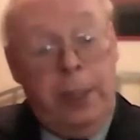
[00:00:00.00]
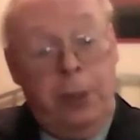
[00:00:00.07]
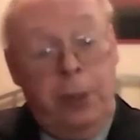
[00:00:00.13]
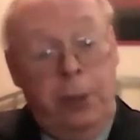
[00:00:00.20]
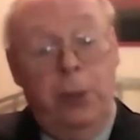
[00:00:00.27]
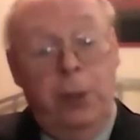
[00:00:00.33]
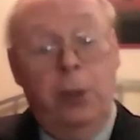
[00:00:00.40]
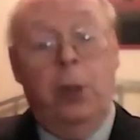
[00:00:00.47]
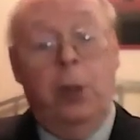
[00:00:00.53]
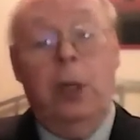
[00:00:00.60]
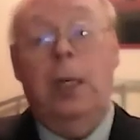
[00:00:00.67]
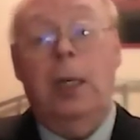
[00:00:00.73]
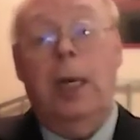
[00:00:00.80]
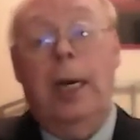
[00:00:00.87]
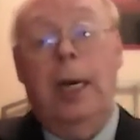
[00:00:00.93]
to
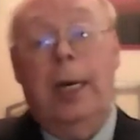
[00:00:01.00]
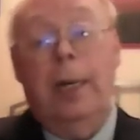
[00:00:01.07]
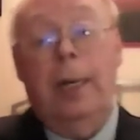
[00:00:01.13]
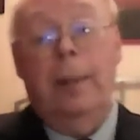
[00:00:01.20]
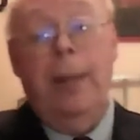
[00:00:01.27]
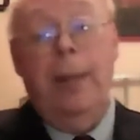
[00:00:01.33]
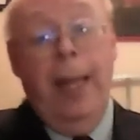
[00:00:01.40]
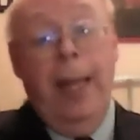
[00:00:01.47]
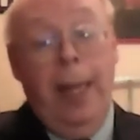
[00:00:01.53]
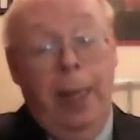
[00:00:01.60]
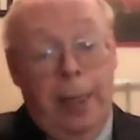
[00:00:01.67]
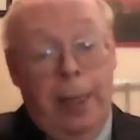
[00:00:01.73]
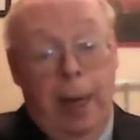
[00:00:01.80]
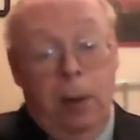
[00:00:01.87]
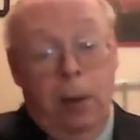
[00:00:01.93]
your
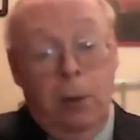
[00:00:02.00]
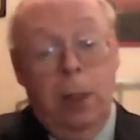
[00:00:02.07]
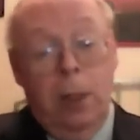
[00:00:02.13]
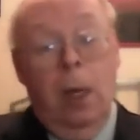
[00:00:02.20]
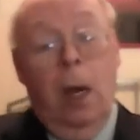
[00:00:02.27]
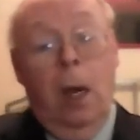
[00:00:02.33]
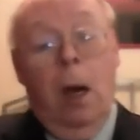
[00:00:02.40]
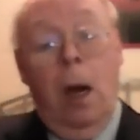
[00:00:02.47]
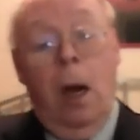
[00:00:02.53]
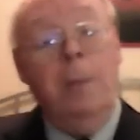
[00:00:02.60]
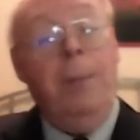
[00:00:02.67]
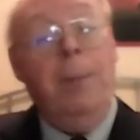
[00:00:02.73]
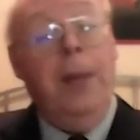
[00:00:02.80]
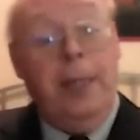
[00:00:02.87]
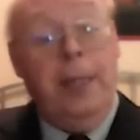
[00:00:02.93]
handout
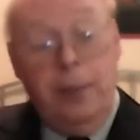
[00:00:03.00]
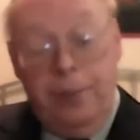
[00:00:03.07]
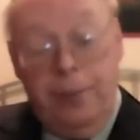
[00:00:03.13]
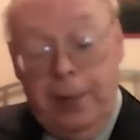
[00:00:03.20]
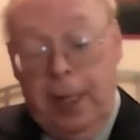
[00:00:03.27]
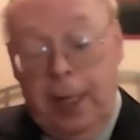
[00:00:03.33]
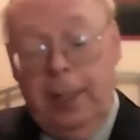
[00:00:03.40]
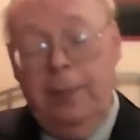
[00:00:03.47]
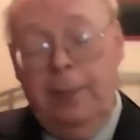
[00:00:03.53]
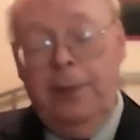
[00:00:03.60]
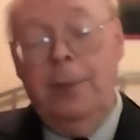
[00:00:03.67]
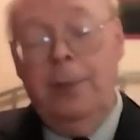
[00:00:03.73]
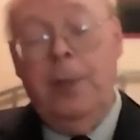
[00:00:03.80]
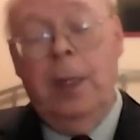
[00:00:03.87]
on page 5